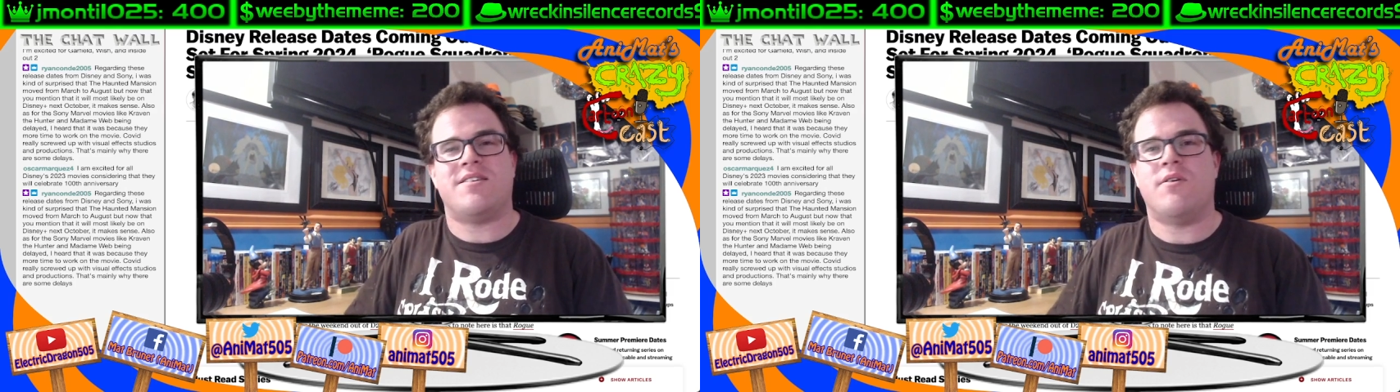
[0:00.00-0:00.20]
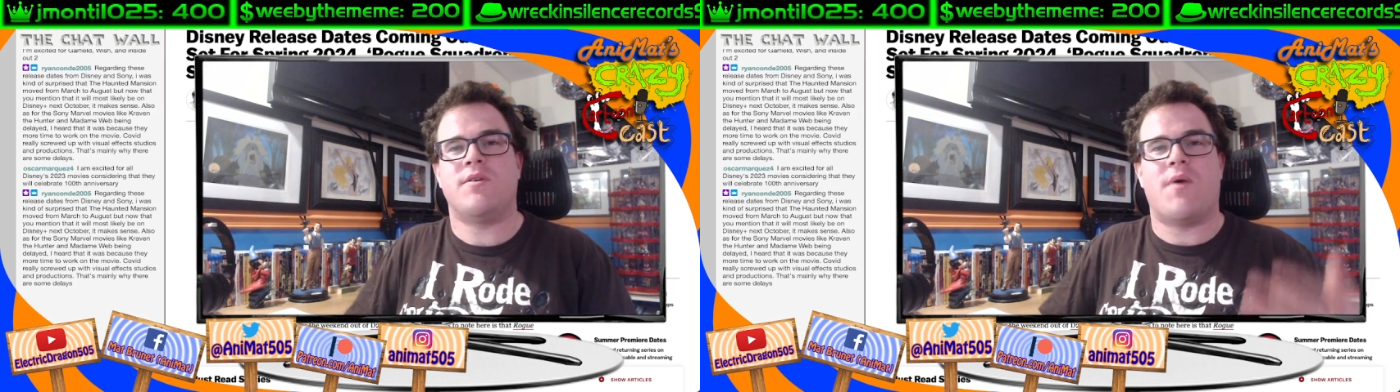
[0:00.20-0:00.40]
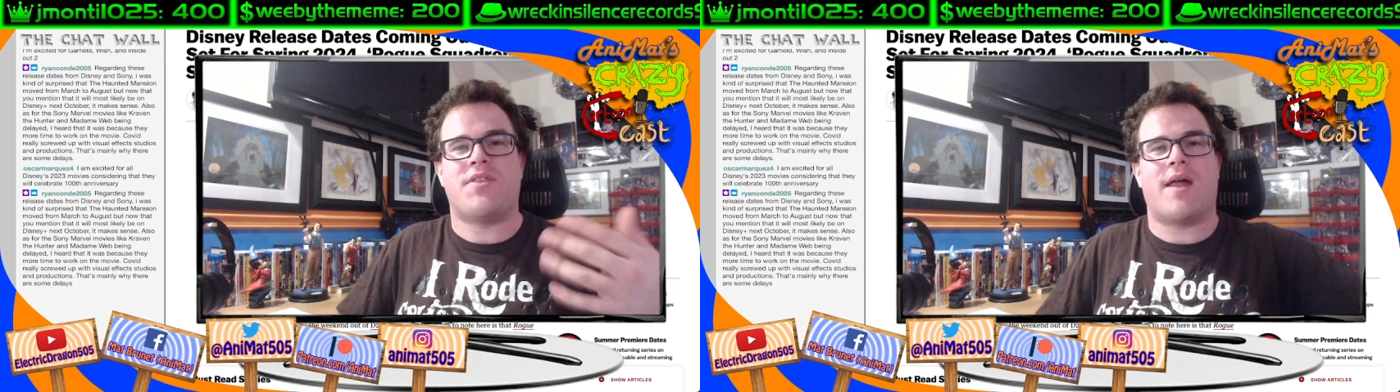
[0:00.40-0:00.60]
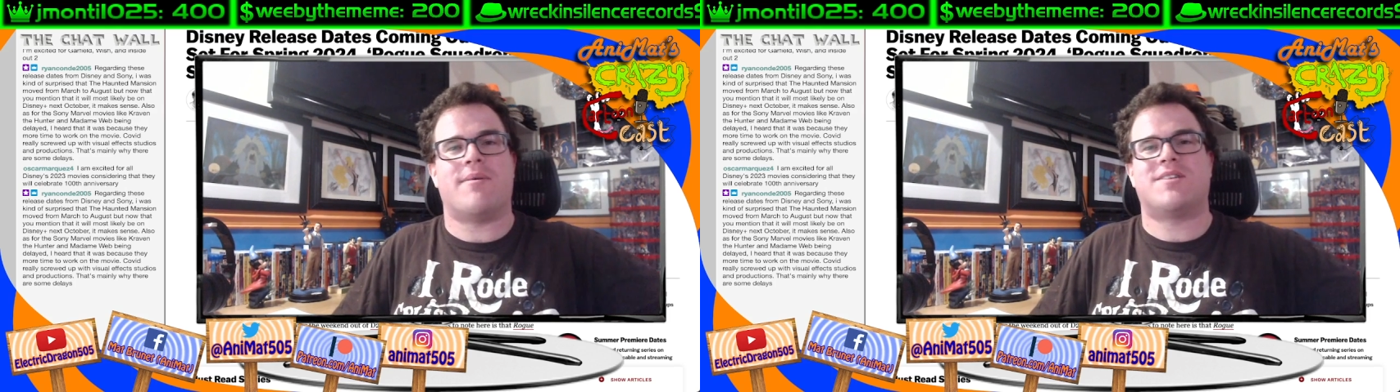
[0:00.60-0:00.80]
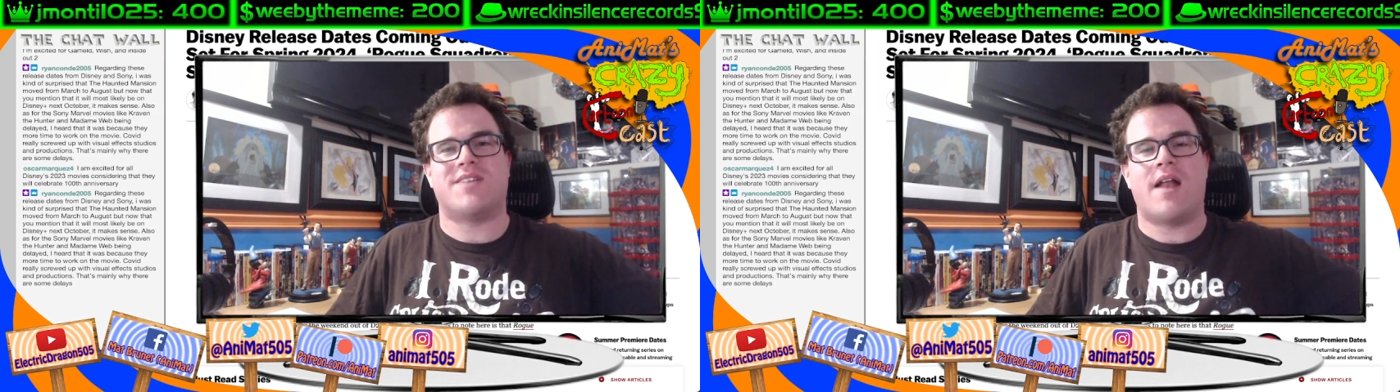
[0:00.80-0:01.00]
the only one that
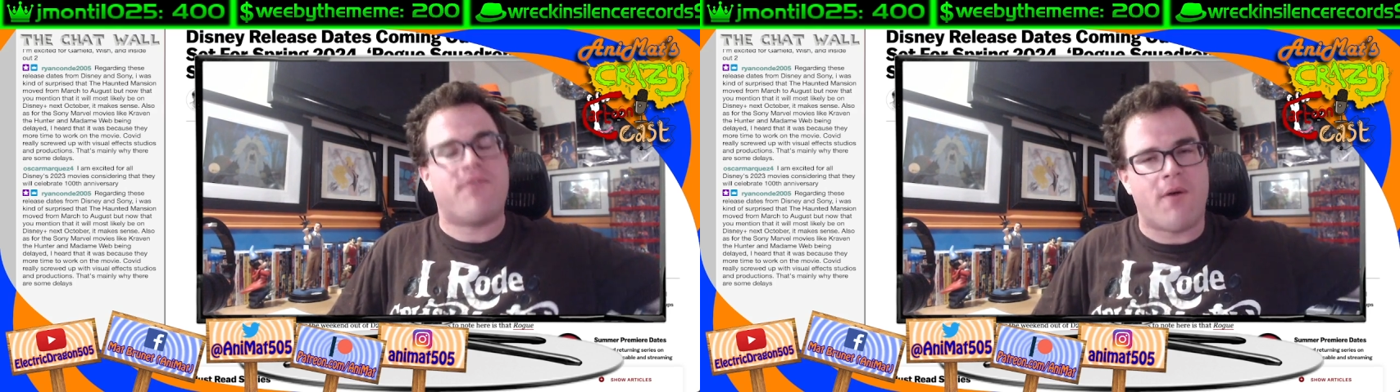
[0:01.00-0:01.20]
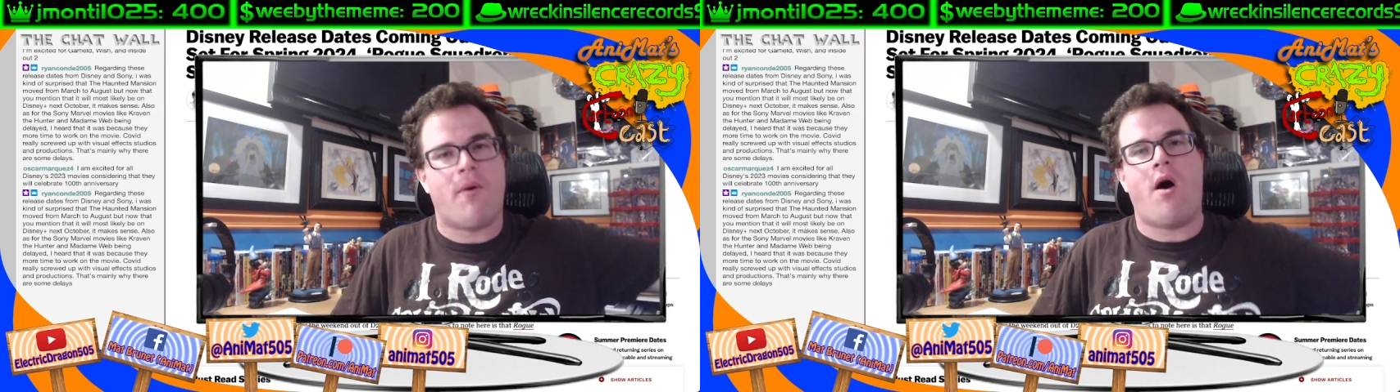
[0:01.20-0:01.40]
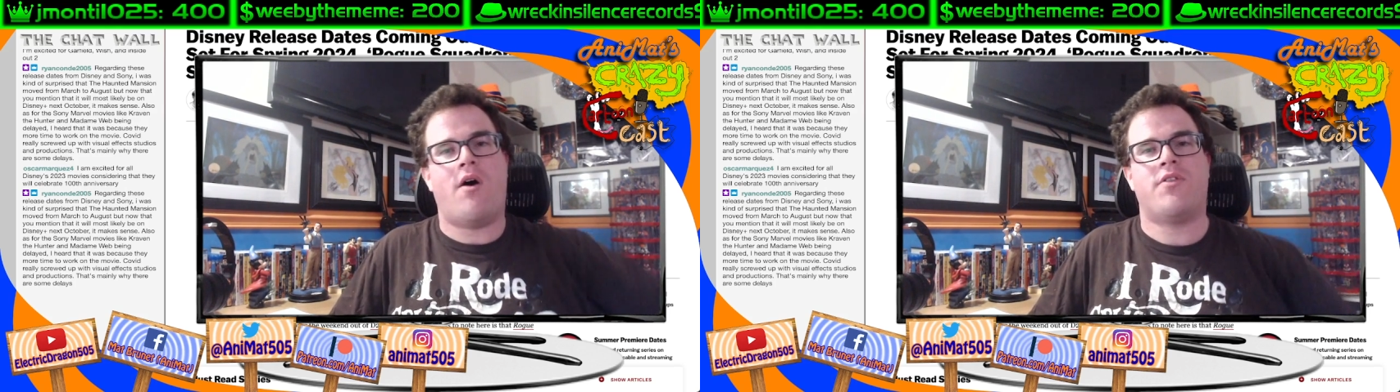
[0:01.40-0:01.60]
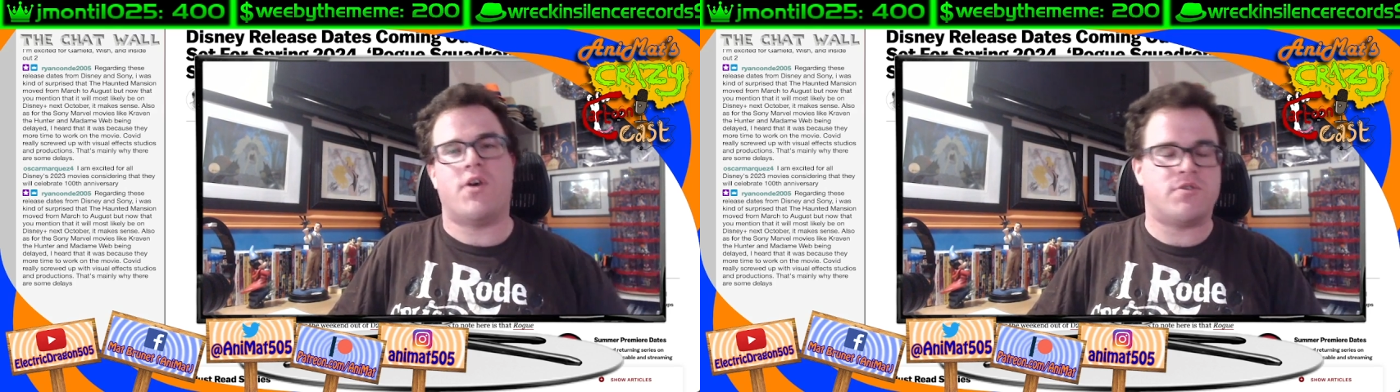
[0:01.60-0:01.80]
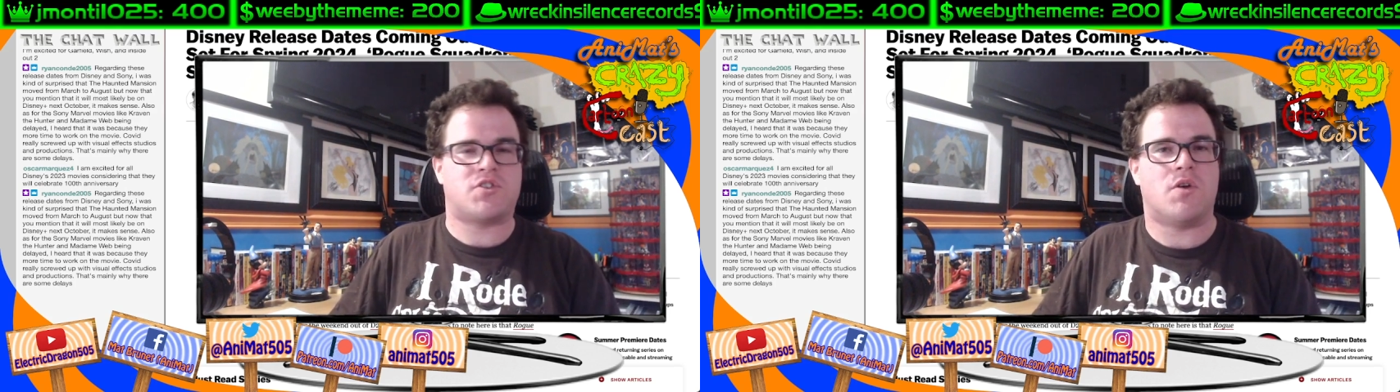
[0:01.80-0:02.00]
I'm excited from all
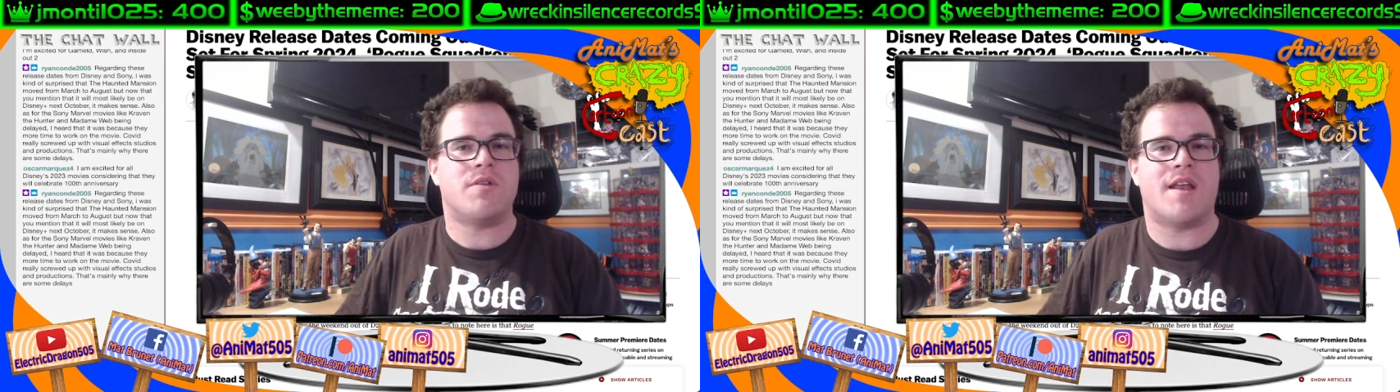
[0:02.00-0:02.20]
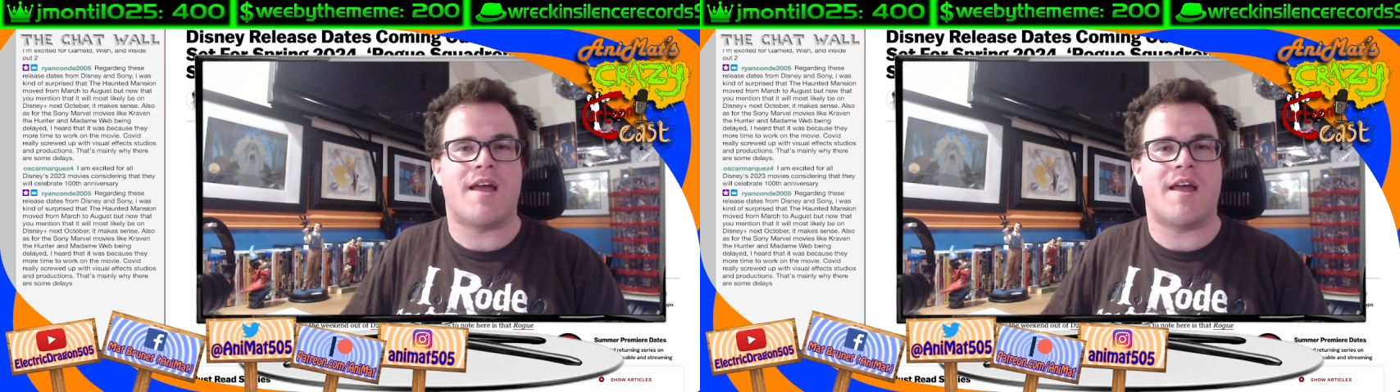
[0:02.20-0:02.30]
those Sony